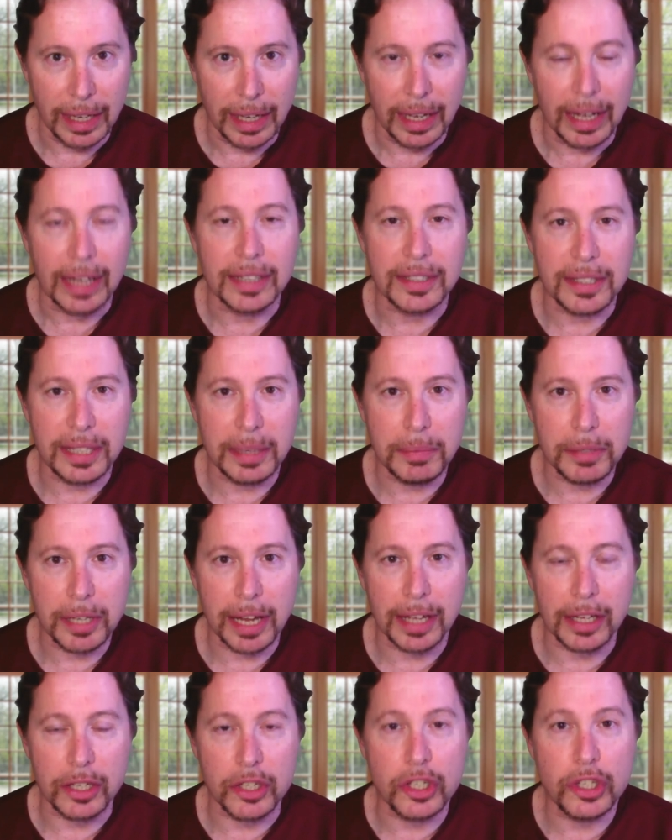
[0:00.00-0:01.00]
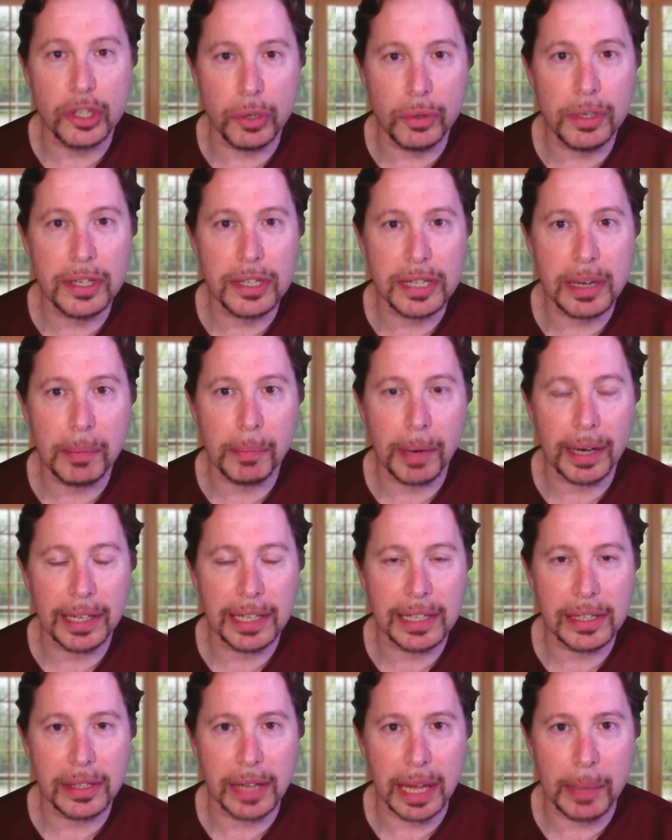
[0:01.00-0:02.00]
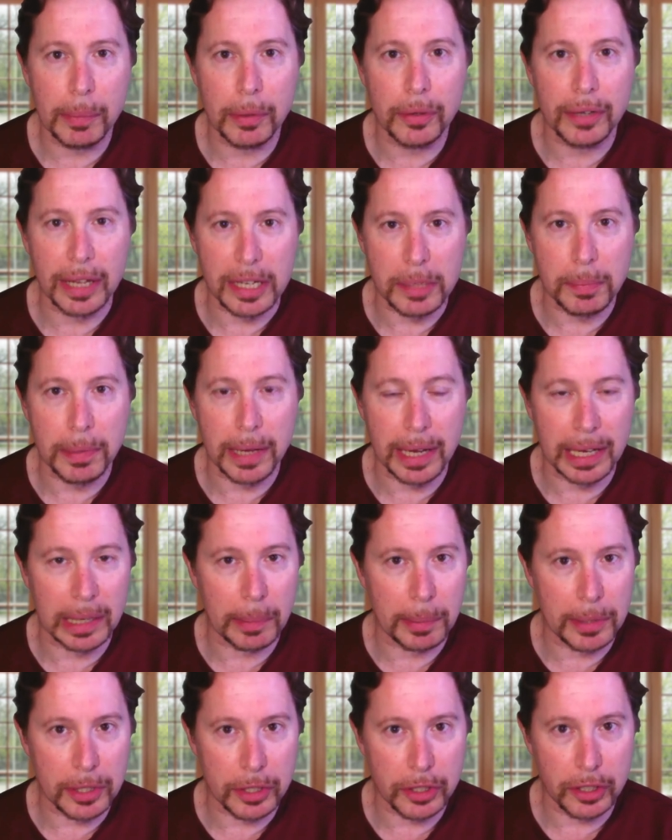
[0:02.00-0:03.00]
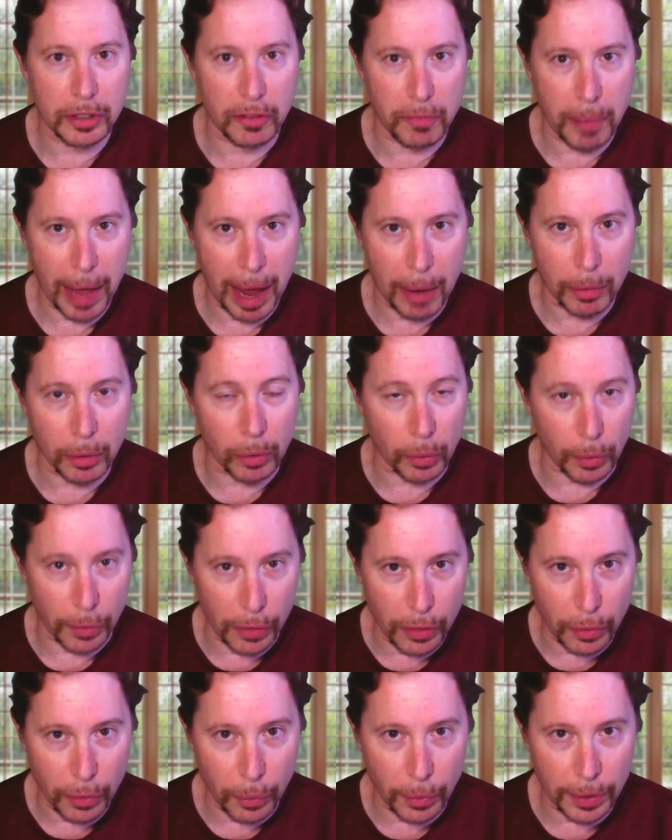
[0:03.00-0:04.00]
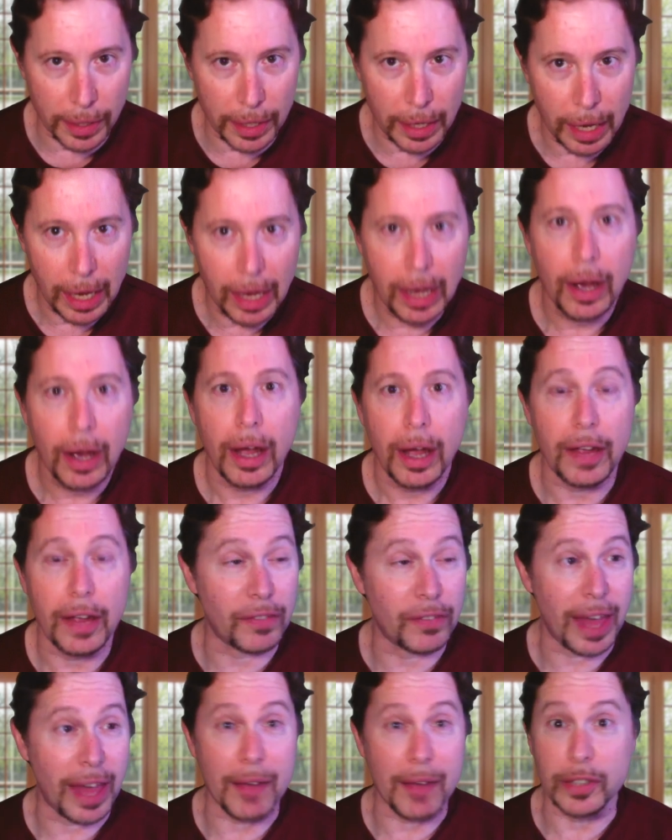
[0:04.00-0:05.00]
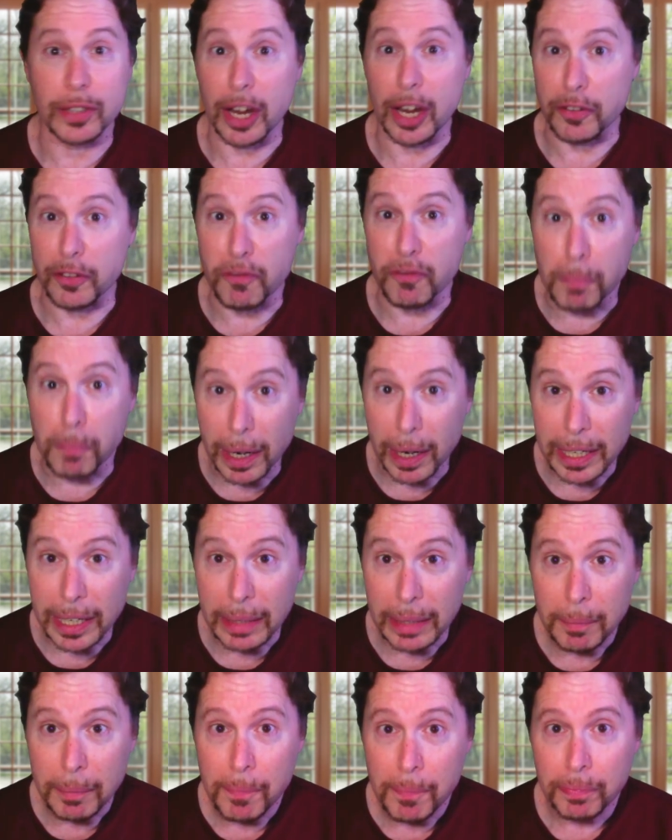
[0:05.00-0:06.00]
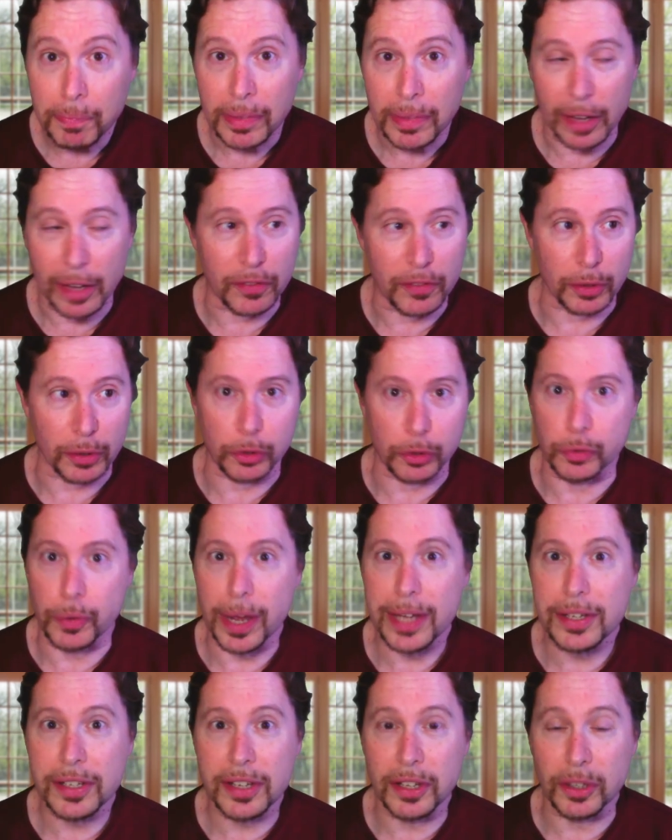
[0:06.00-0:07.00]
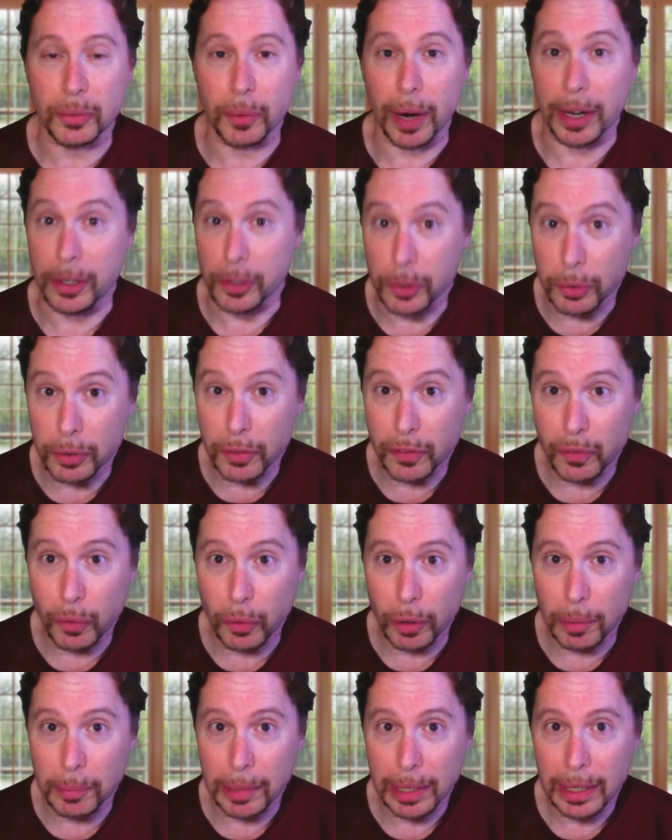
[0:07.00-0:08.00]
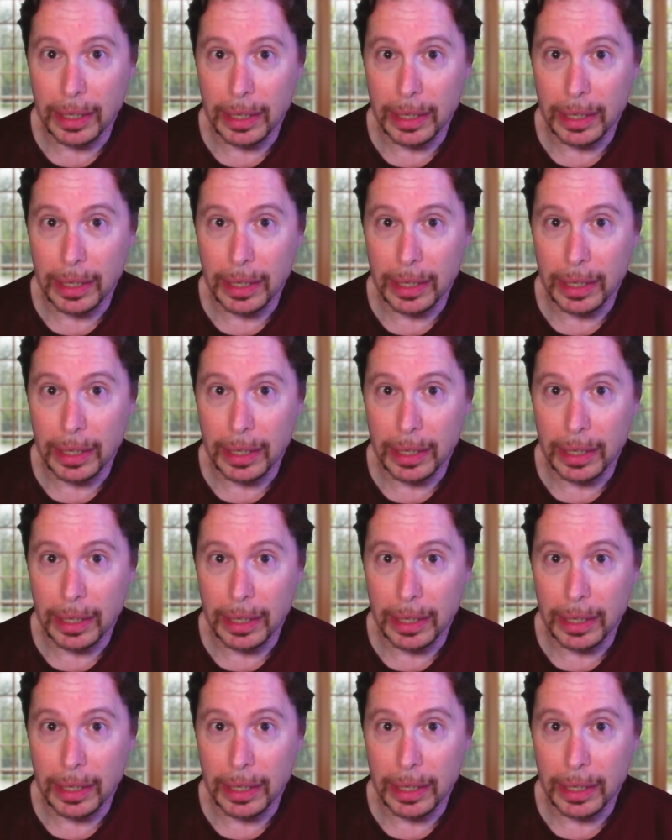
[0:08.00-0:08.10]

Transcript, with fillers: It seems like as soon as somebody is labeled as being in a position of power or authority, if they have a lot of money, if they're dressed in the right uniform,